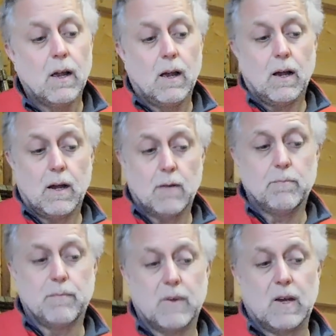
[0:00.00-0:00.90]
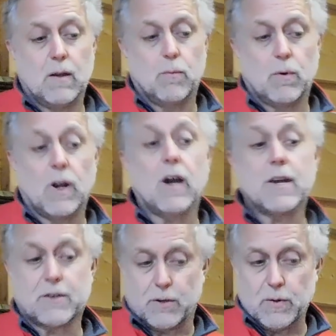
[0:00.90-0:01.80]
And what I
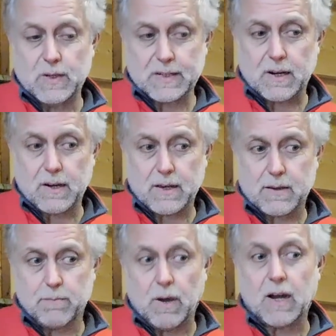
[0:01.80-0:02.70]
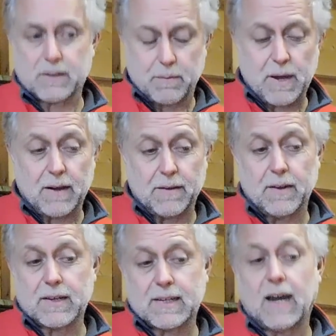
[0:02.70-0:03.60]
do is I mark them out and
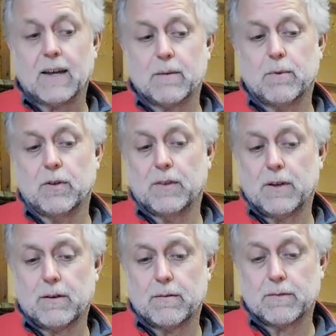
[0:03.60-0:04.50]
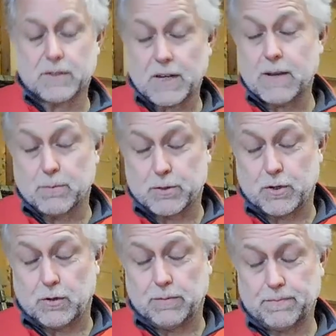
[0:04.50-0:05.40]
I cut them on the table
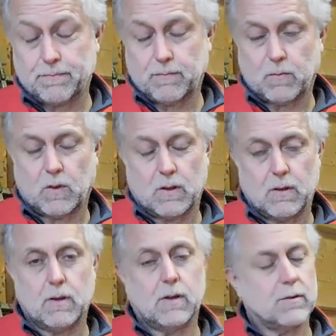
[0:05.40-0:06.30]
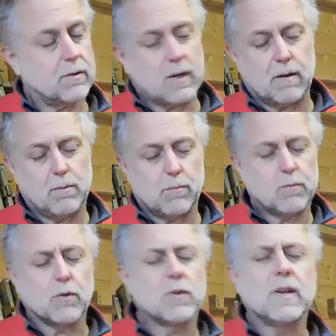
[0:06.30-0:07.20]
saw. And you cut them,
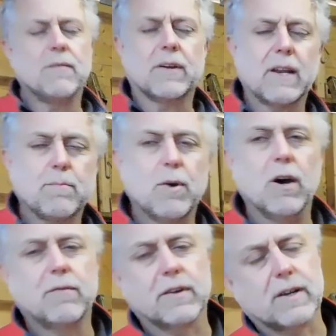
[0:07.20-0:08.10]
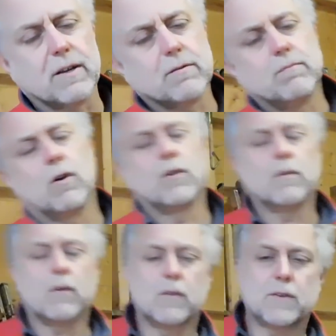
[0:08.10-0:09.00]
you can never get it perfectly on
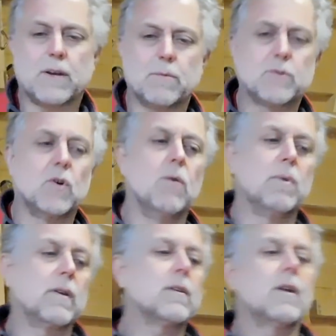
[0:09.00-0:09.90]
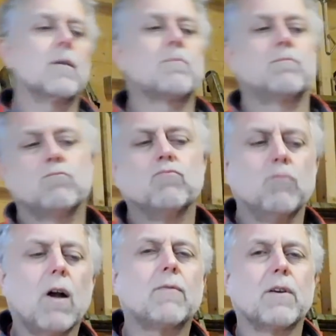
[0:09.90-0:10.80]
the table saw, but you get it
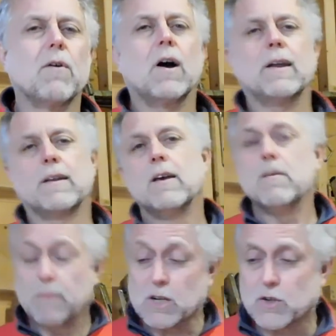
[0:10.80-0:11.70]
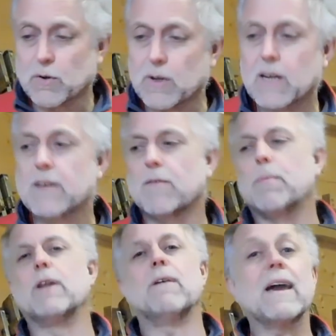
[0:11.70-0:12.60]
roughly right. Make sure you leave a
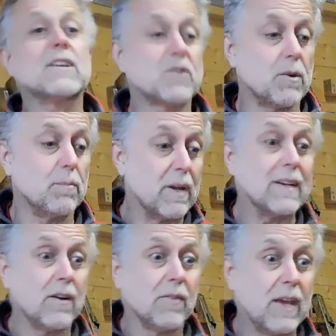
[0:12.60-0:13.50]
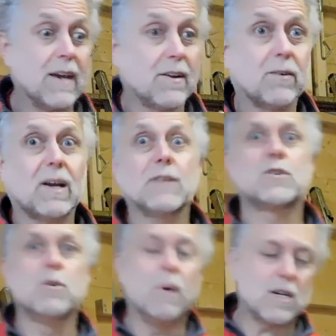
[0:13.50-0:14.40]
bit of extra meat on there, don't cut
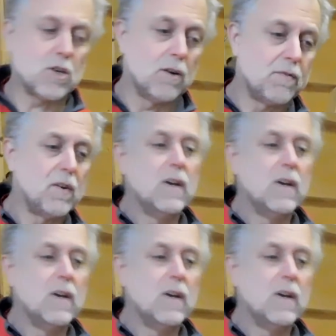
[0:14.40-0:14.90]
too much off.